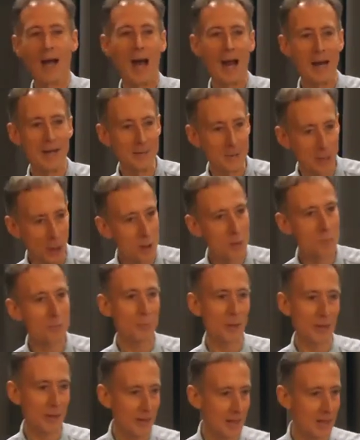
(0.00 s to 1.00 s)
And don't
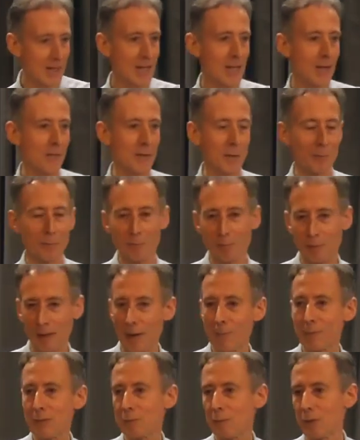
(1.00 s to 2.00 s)
believe that
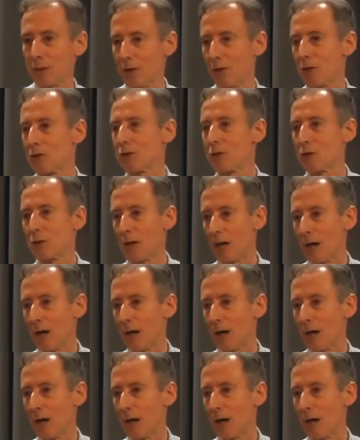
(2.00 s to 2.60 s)
perhaps because you